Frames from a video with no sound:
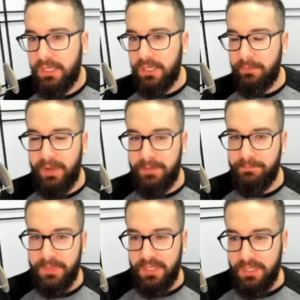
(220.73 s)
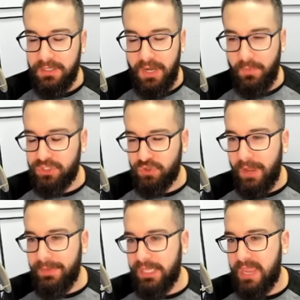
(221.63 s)
But you know, with
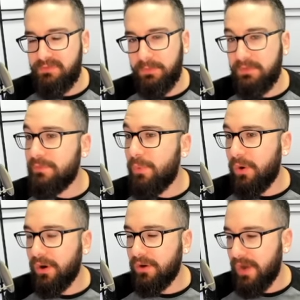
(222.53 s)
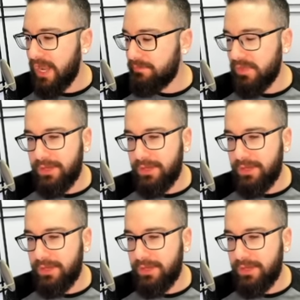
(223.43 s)
Trump, he gave him even more, right?